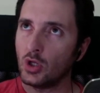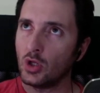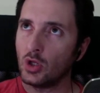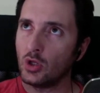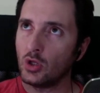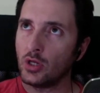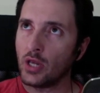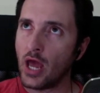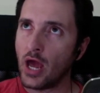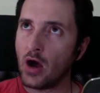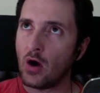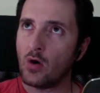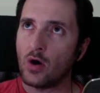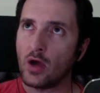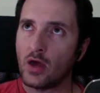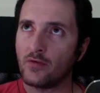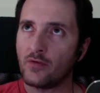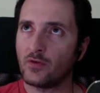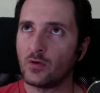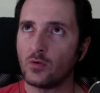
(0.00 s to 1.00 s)
now
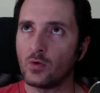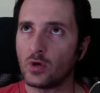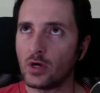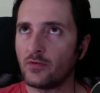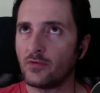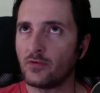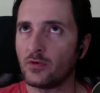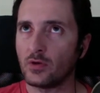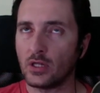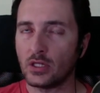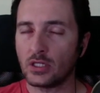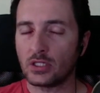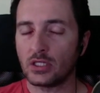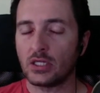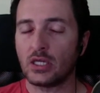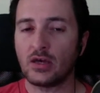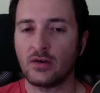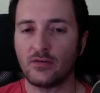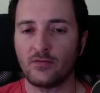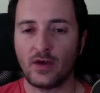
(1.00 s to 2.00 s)
if you need to
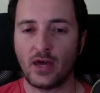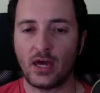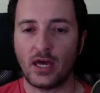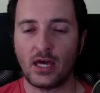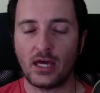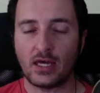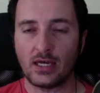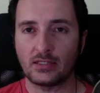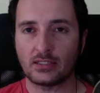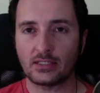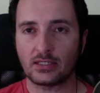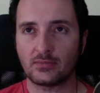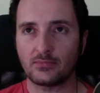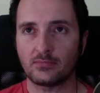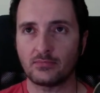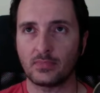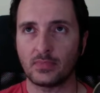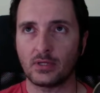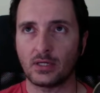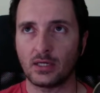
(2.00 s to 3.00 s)
give
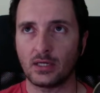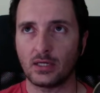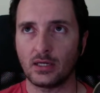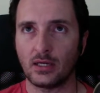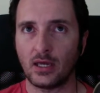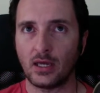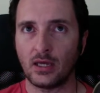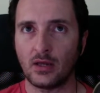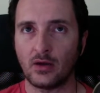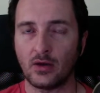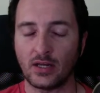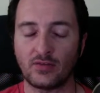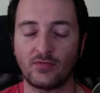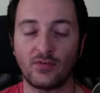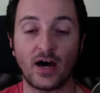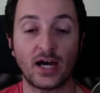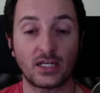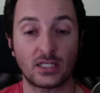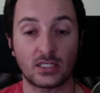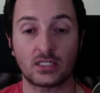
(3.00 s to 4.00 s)
some
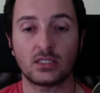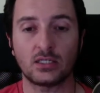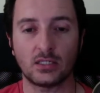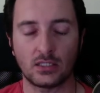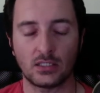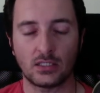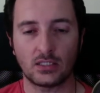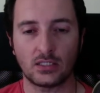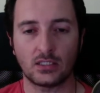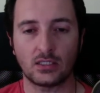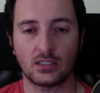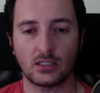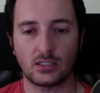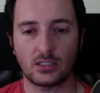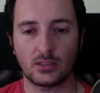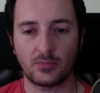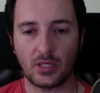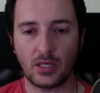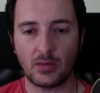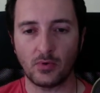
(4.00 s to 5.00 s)
advice to
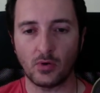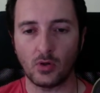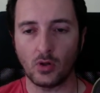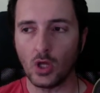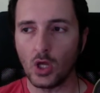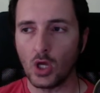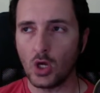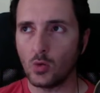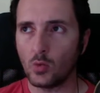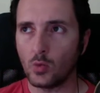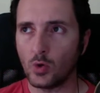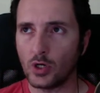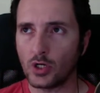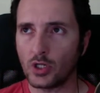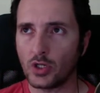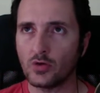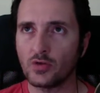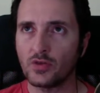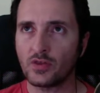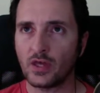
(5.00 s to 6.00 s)
people, what do
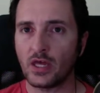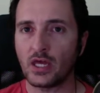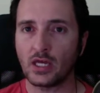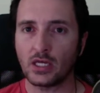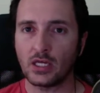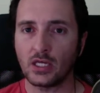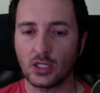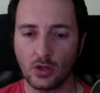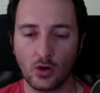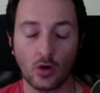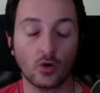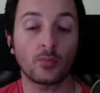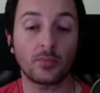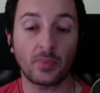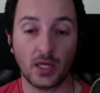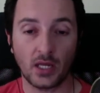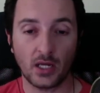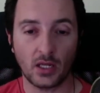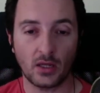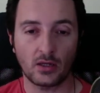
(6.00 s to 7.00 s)
you think, in your
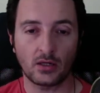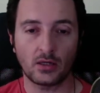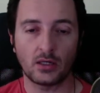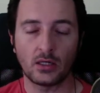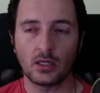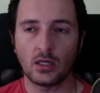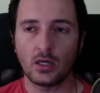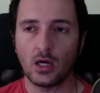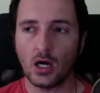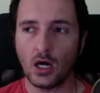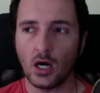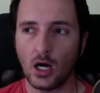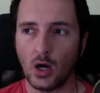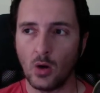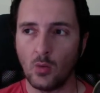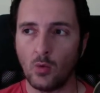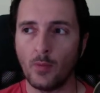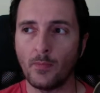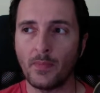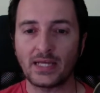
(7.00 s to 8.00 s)
opinion,
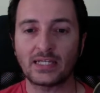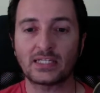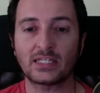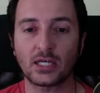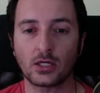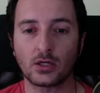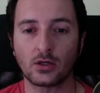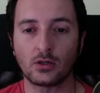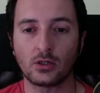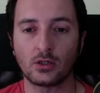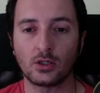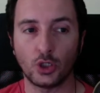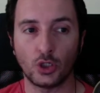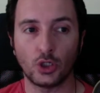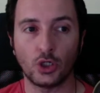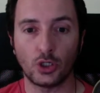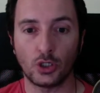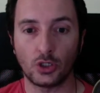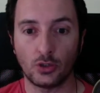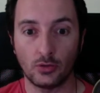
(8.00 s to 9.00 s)
what makes a
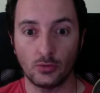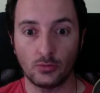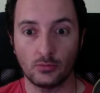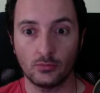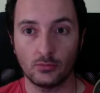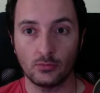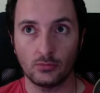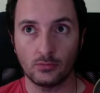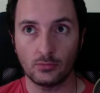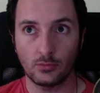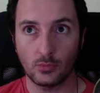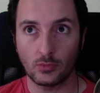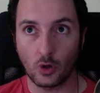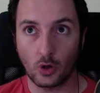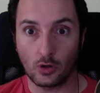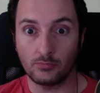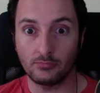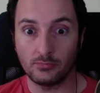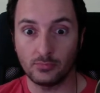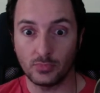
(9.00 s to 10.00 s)
good
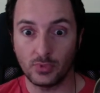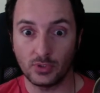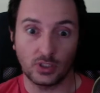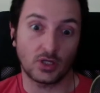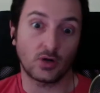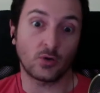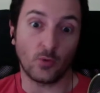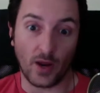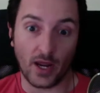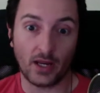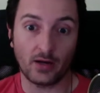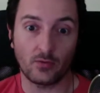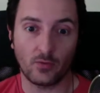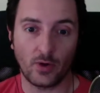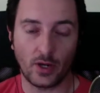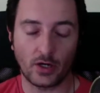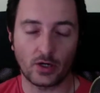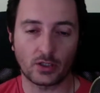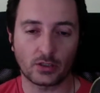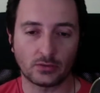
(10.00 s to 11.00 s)
or great
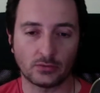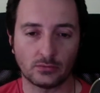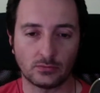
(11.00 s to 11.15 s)
rigger?